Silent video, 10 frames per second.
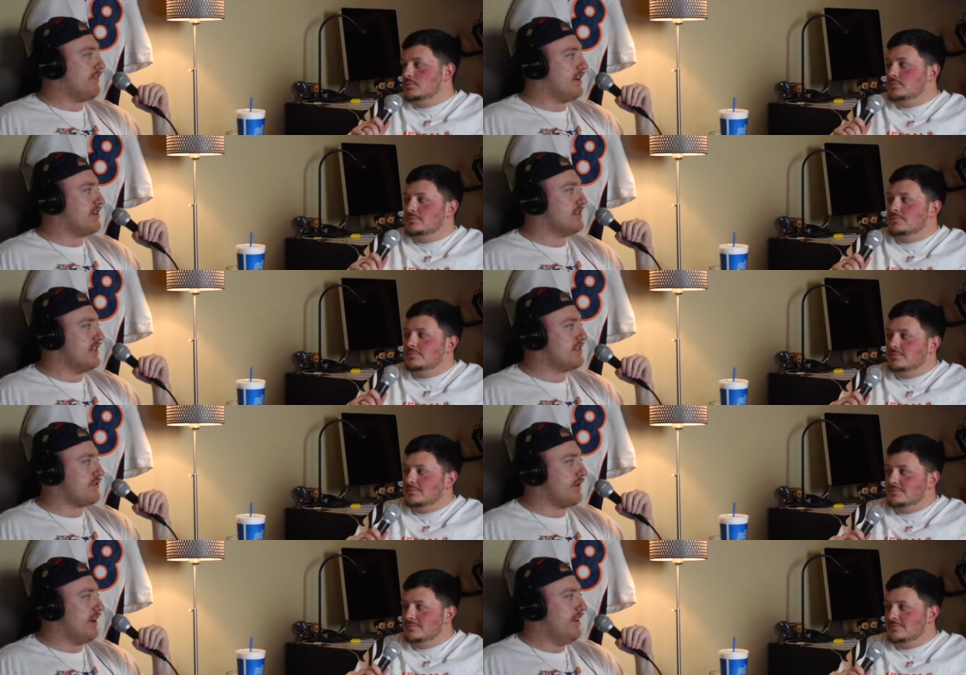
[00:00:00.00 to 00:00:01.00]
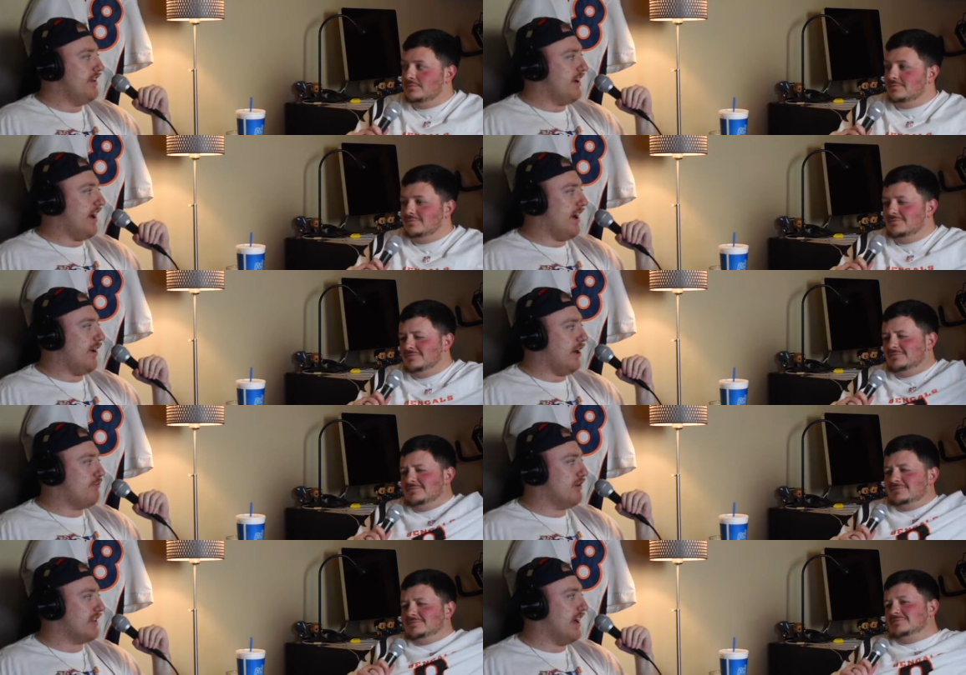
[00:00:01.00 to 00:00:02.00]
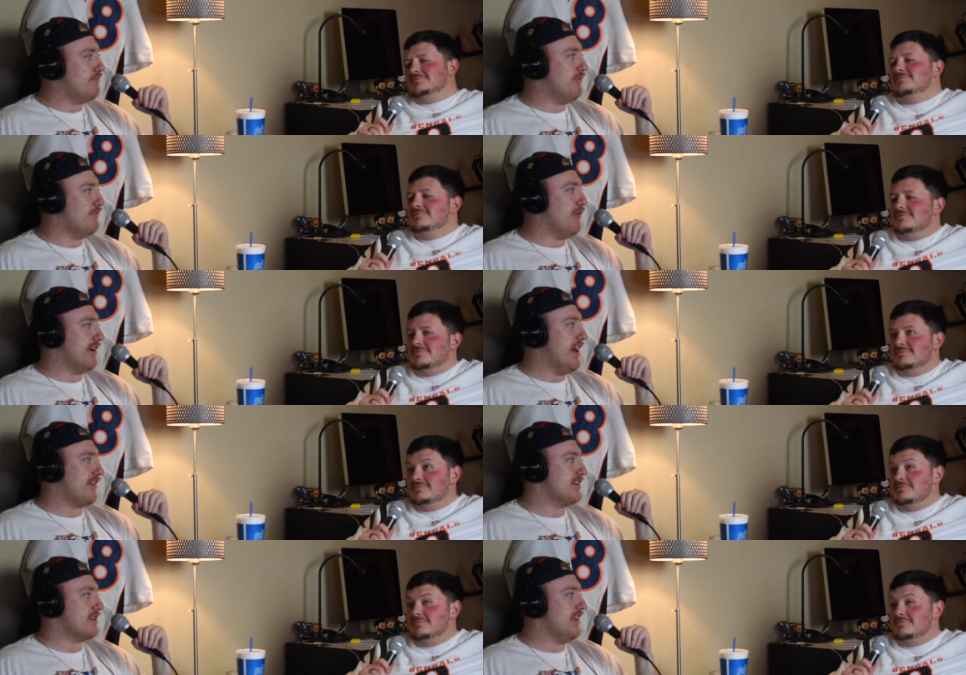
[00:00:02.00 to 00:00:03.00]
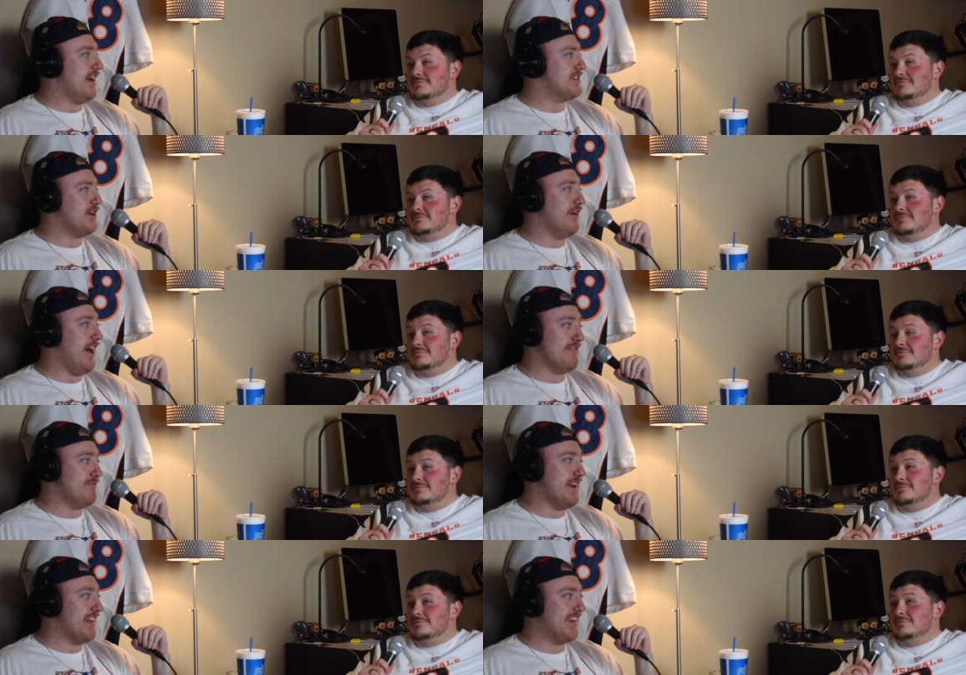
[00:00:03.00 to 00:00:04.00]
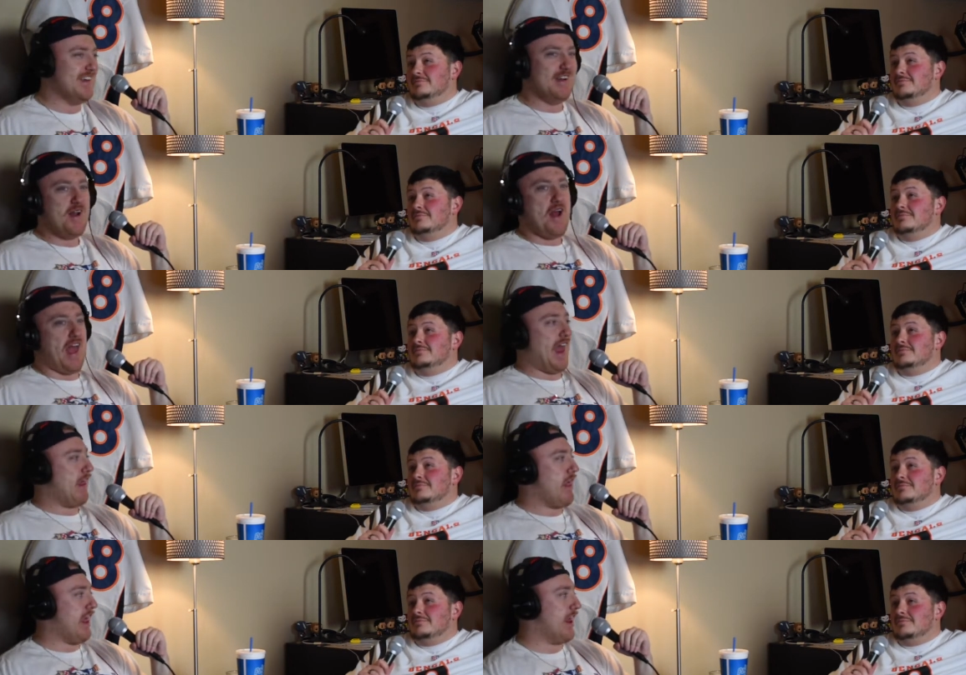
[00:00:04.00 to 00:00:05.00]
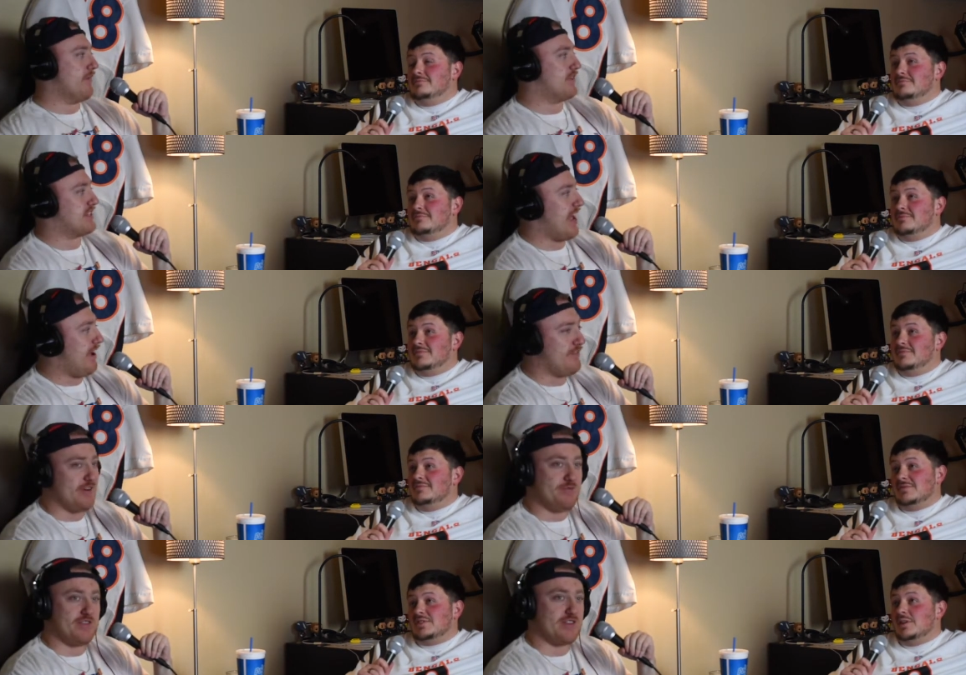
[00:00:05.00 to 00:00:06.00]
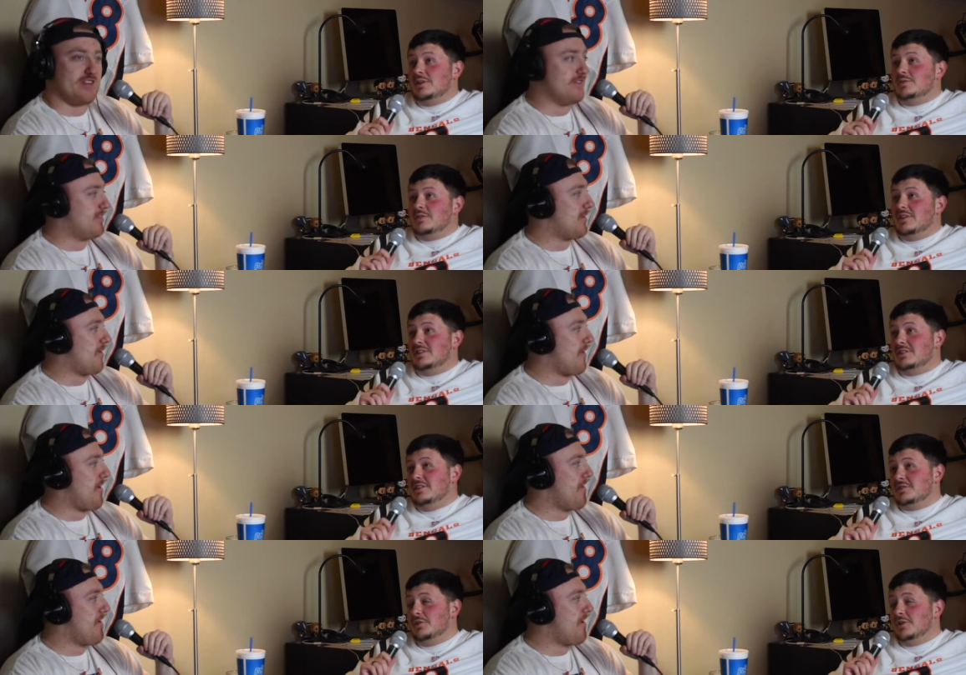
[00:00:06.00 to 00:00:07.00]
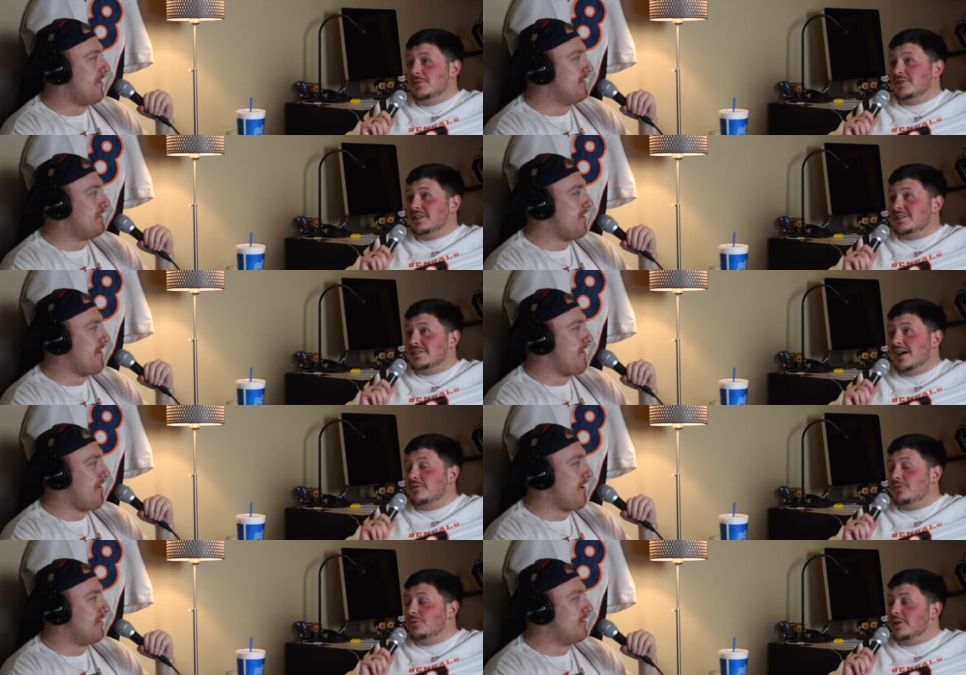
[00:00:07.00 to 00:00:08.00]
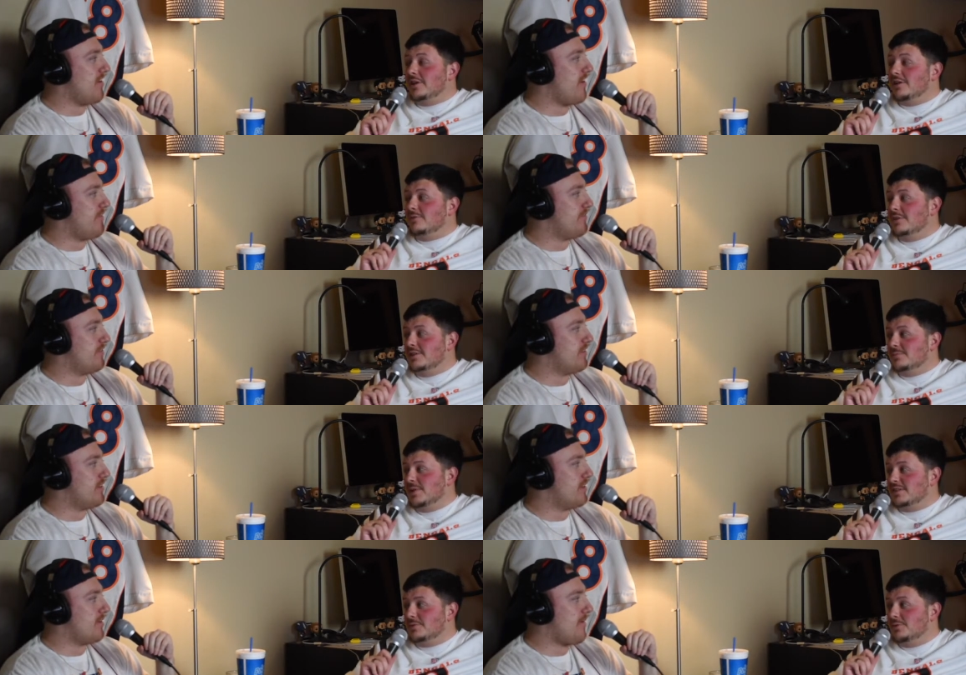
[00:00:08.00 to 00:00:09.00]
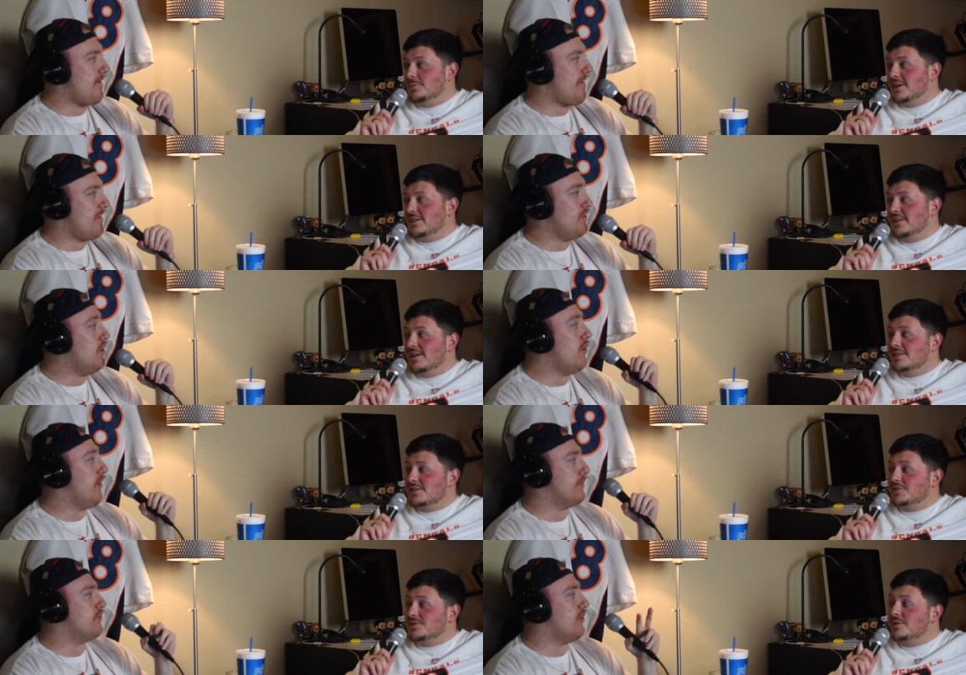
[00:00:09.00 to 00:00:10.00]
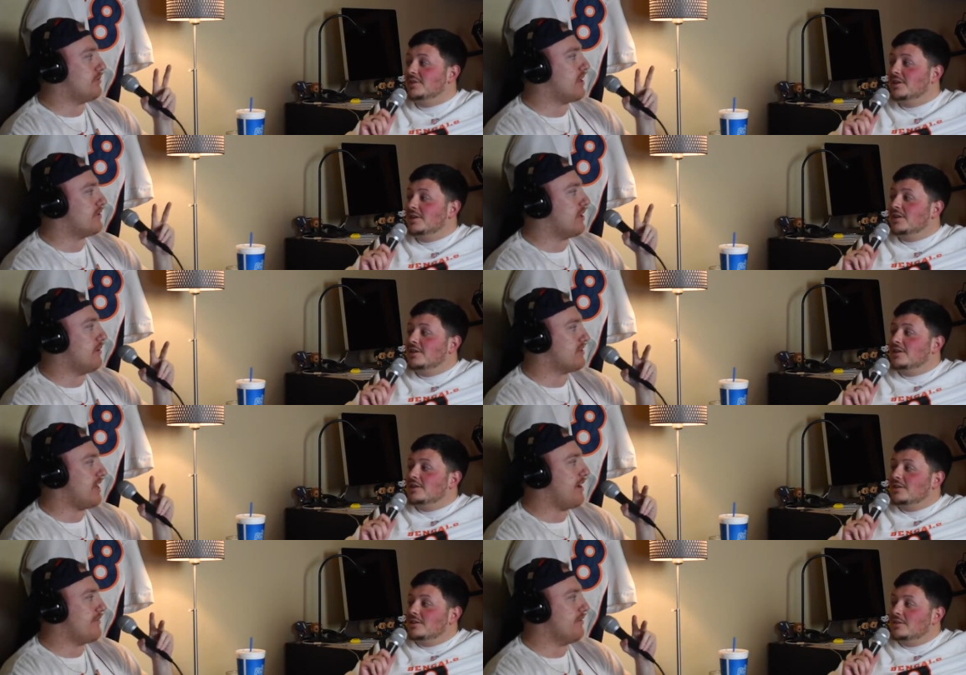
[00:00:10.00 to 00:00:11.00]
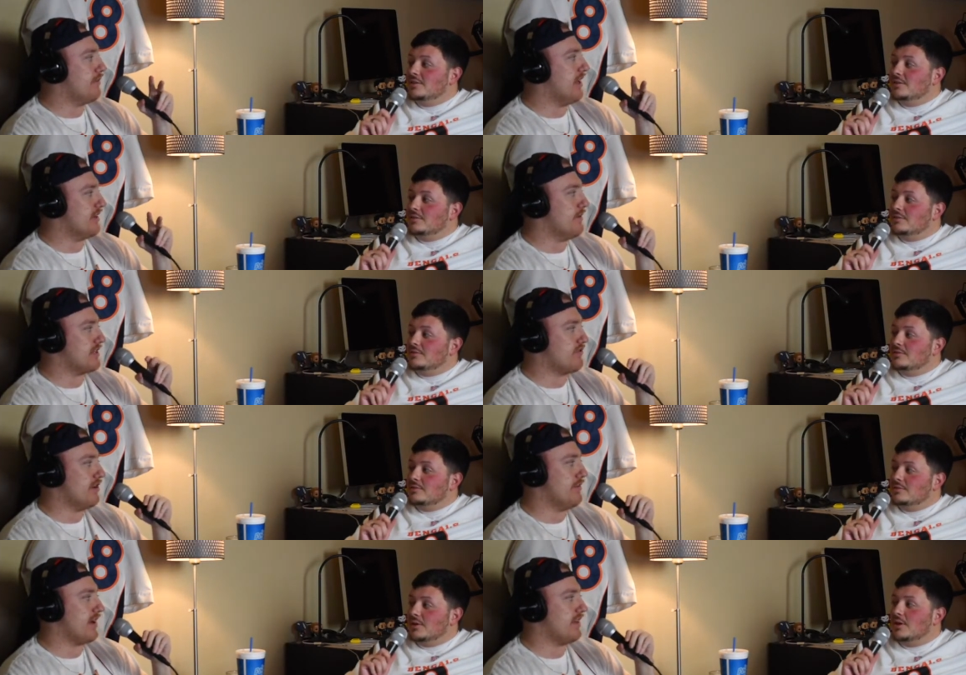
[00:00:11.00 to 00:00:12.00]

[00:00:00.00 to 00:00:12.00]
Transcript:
Speaker 1: franchise history. I'll, I'll put that point out because the Lions don't have many. And and Stafford,
Speaker 2: he's he's going up against Stafford right now, the uh, best quarterback.
Speaker 1: no, no, no, no, no. I'm talking about Stafford being the best quarterback.